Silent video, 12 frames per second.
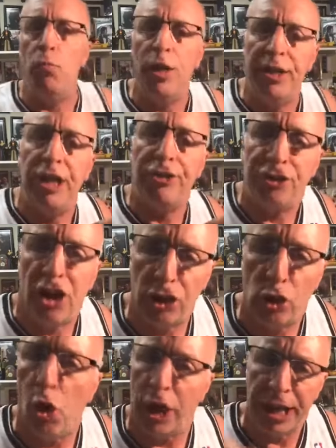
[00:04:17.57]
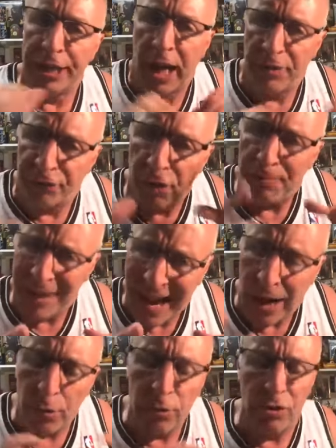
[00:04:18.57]
when they start talking, not from
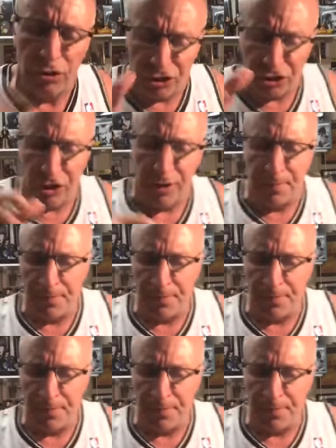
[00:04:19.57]
now. You'll see.